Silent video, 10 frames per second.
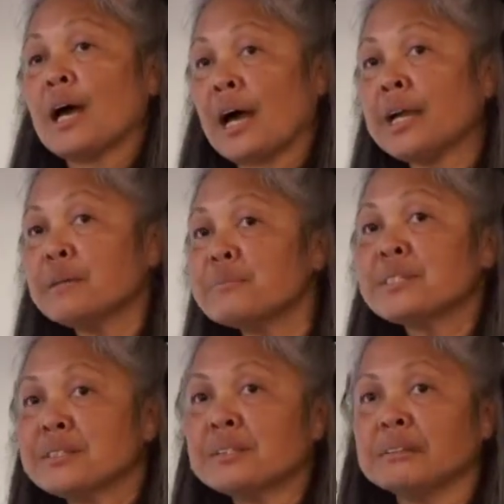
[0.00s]
I am
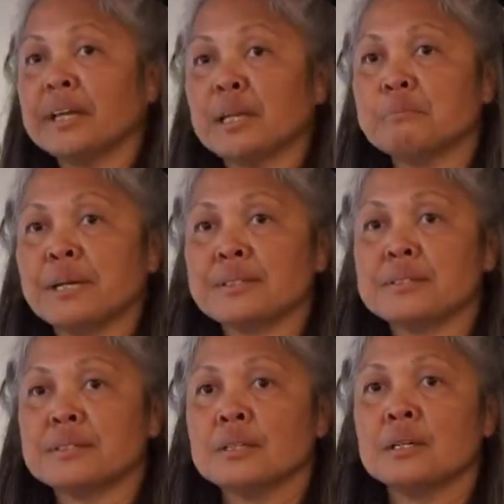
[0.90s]
still
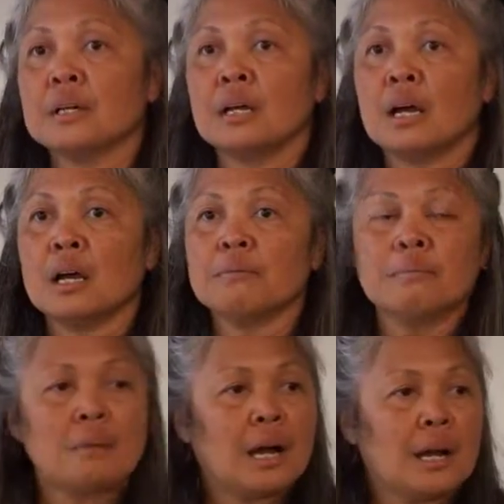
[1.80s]
land-based.
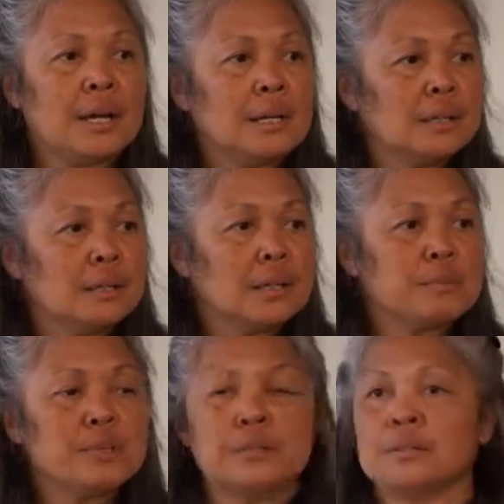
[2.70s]
I am
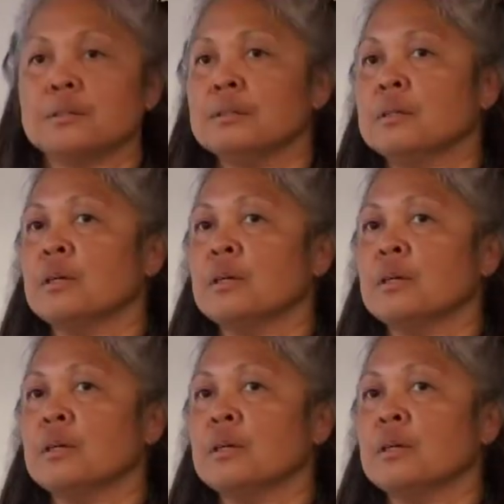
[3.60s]
still